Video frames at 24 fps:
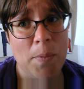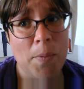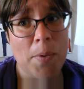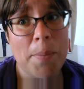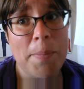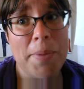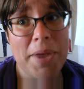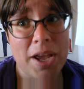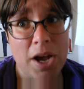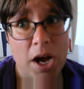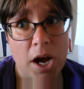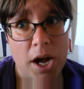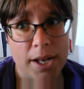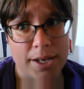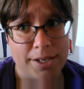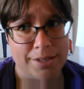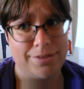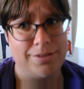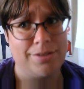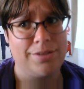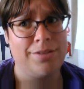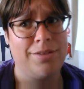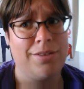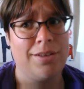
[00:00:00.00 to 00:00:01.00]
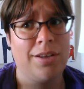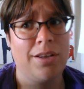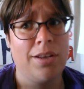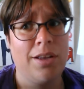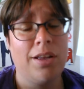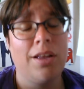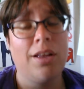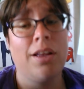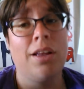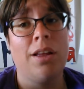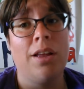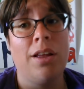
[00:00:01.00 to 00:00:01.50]
will be honest.
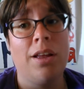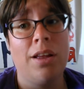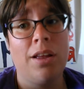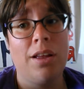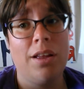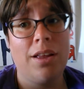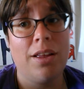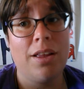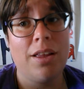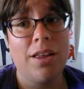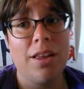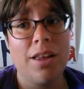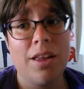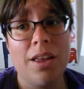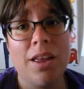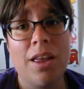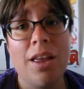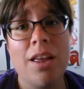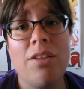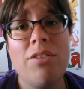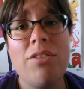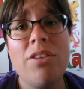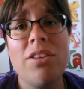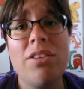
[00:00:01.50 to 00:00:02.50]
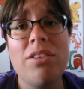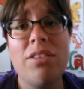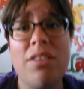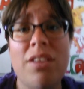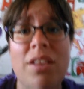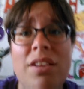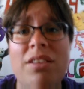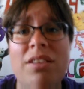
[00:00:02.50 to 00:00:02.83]
It just